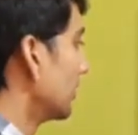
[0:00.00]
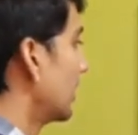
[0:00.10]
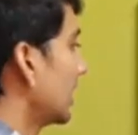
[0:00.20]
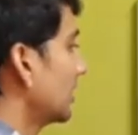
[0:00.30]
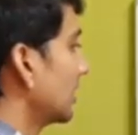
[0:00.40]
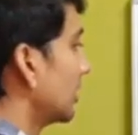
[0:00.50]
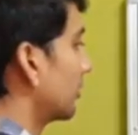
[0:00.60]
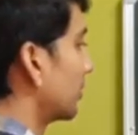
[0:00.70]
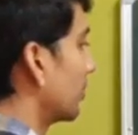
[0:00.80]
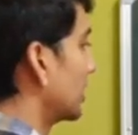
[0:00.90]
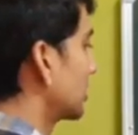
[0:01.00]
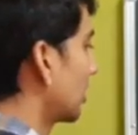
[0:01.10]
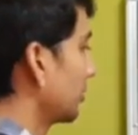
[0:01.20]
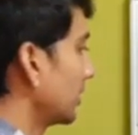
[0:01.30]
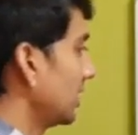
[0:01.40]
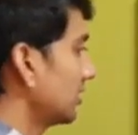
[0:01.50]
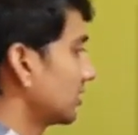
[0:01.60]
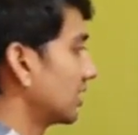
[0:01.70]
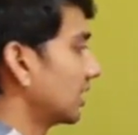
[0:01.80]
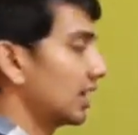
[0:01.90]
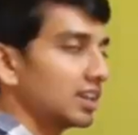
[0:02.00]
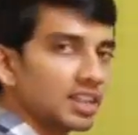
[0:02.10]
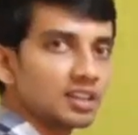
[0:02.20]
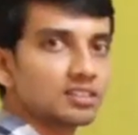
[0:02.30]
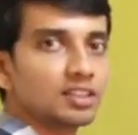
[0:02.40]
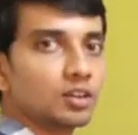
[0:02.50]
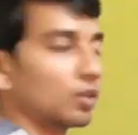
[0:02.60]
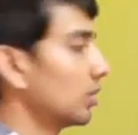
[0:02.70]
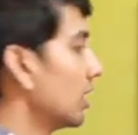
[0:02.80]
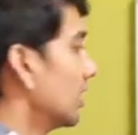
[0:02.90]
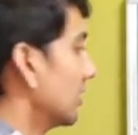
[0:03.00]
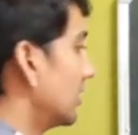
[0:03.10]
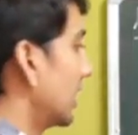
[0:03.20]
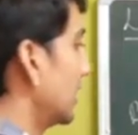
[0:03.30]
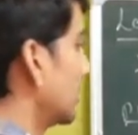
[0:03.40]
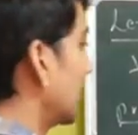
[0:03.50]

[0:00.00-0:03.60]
Then if measure of E is greater than 0, then